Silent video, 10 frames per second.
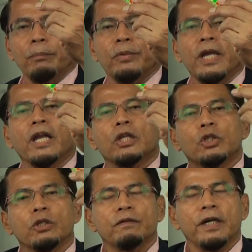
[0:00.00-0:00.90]
being an
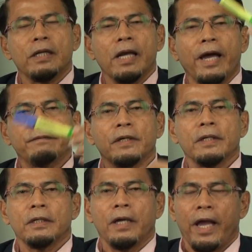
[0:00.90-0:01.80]
achiever in life,
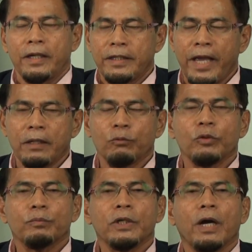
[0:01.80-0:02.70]
and that
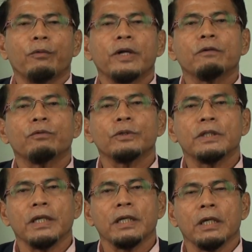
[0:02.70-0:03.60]
would be a wonderful
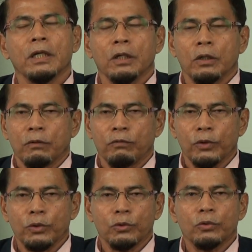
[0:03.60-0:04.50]
thing
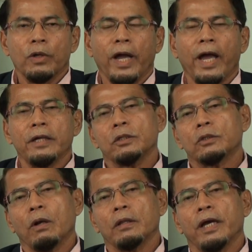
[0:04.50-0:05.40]
for you. And
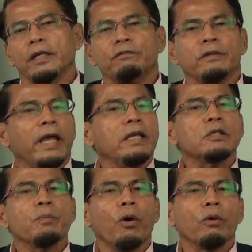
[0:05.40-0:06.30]
inshallah, if in
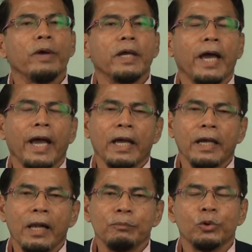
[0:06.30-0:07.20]
any small way that I
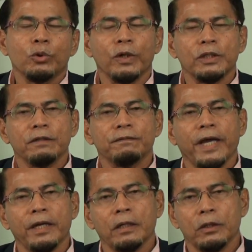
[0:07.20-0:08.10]
can help you to achieve
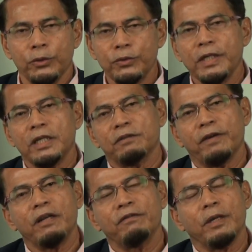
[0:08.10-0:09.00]
that, using these
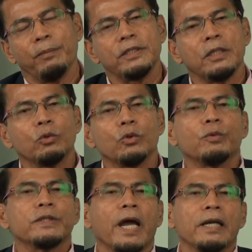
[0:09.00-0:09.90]
very, very basic tools which I